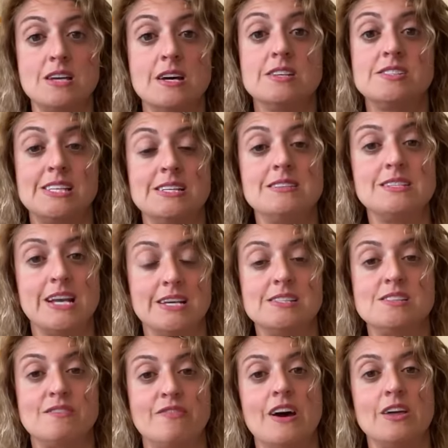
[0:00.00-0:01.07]
does
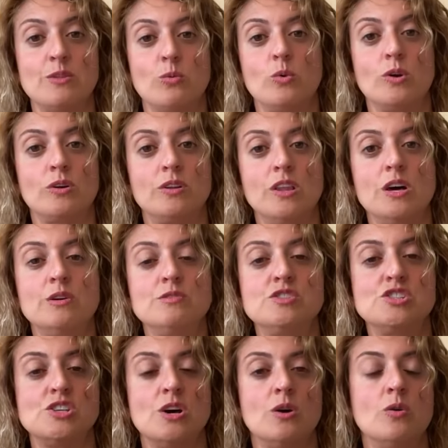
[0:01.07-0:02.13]
intensify the workload.
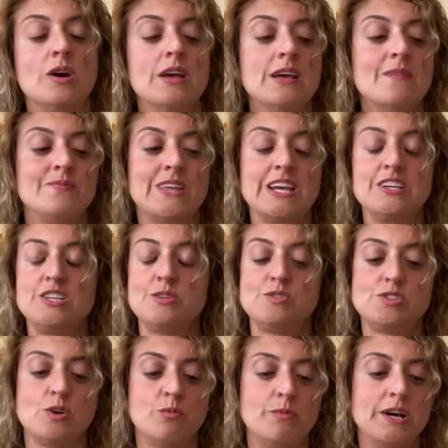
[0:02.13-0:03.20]
So thank you
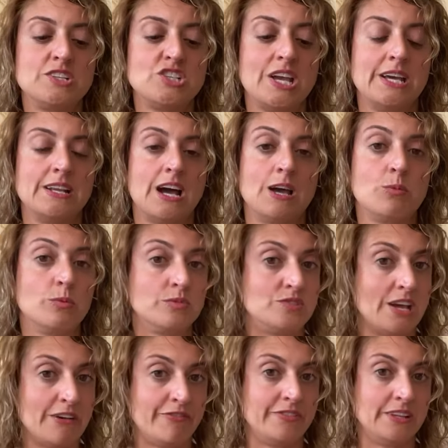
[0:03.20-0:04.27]
so much. And I will
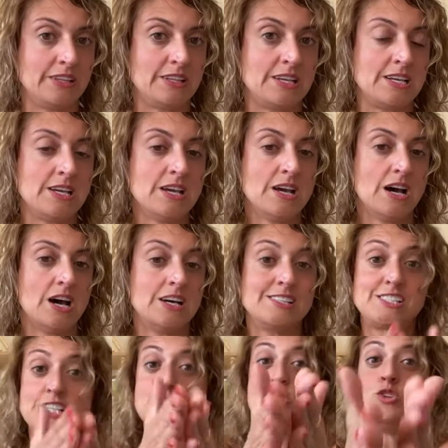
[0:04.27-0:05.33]
definitely uh,
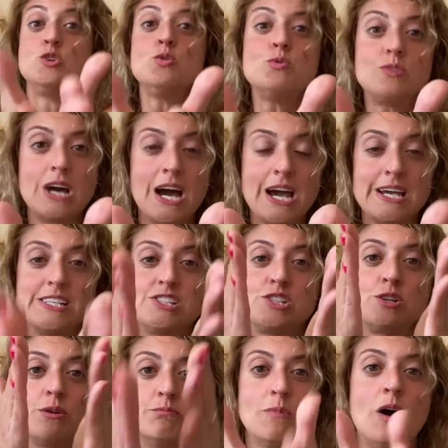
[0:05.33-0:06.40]
see you guys
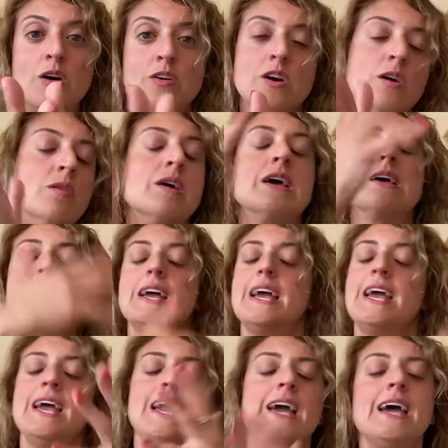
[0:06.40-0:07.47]
tomorrow
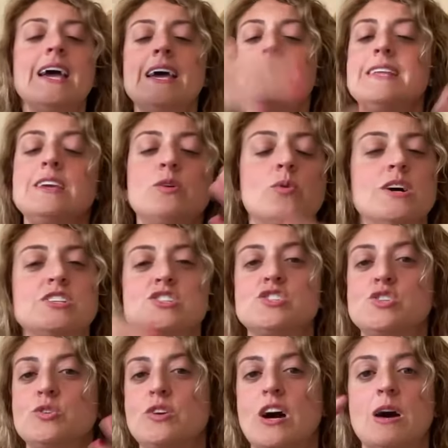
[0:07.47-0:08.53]
any
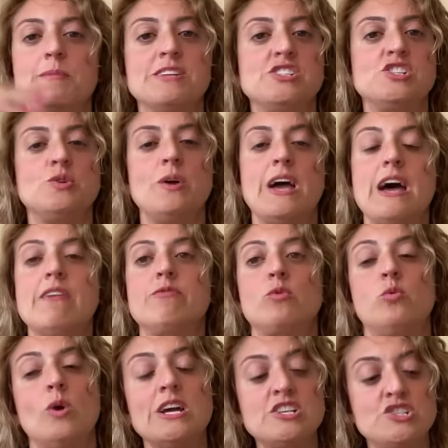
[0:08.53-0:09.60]
questions or comments you
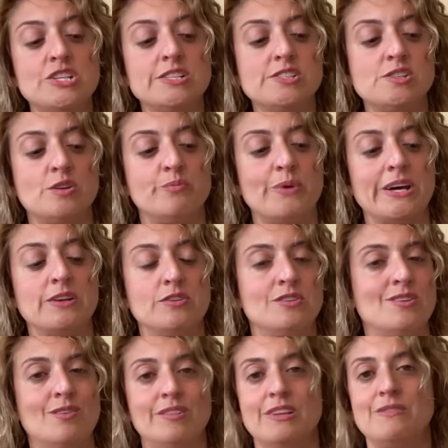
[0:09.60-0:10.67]
have questions are better you
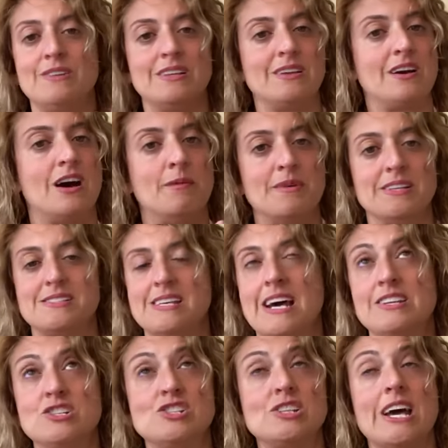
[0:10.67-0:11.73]
don't leave it in the comments
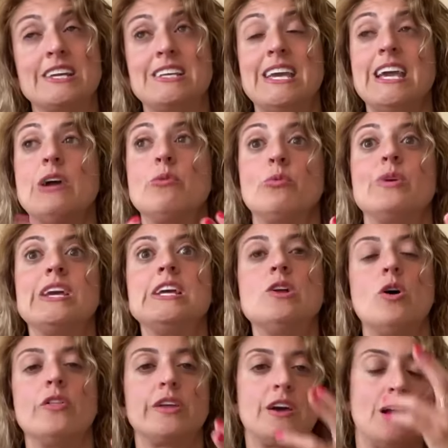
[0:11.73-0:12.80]
i just i can't read
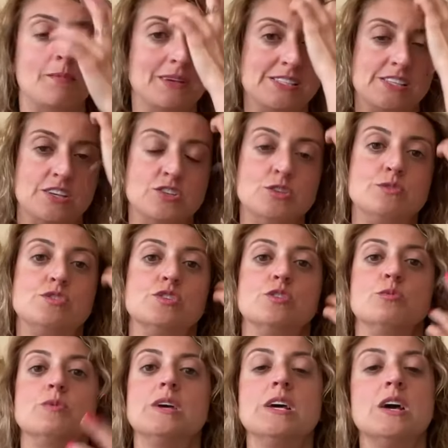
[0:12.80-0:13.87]
all the comments on
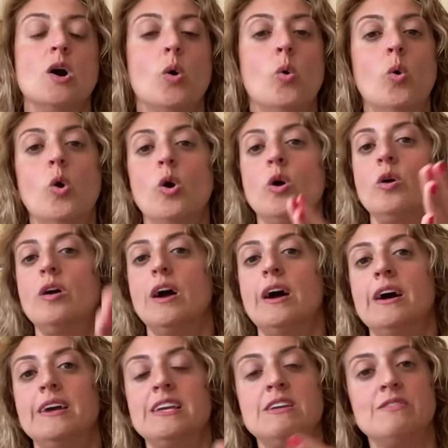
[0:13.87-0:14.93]
youtube or
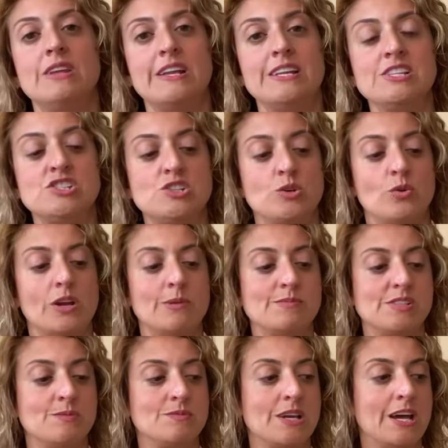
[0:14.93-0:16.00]
uh, even on instagram
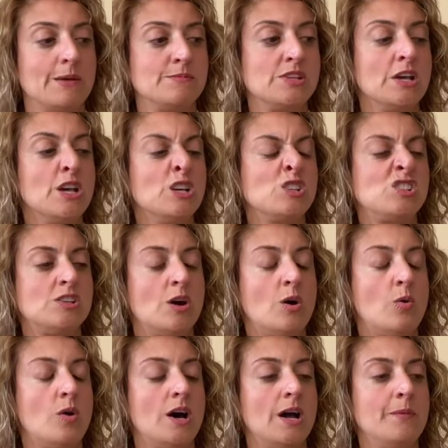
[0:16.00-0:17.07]
sometimes
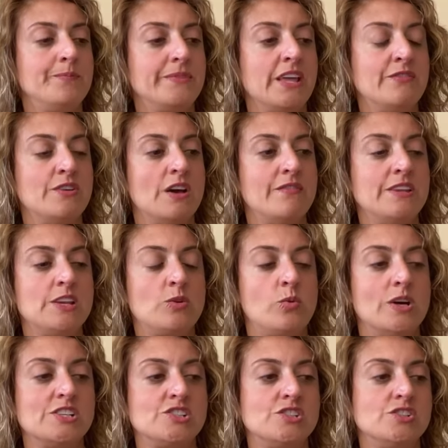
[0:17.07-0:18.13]
so um, if you have any
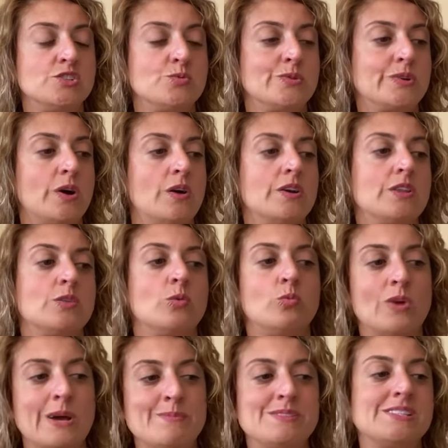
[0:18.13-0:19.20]
questions regarding the
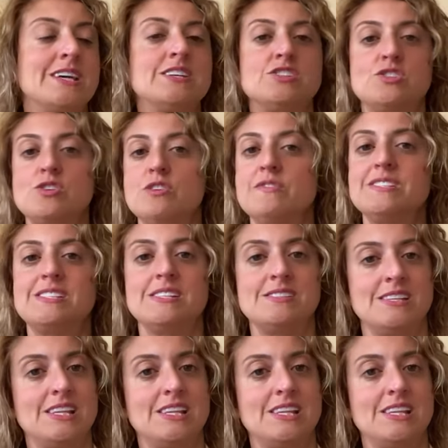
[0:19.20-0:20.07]
website services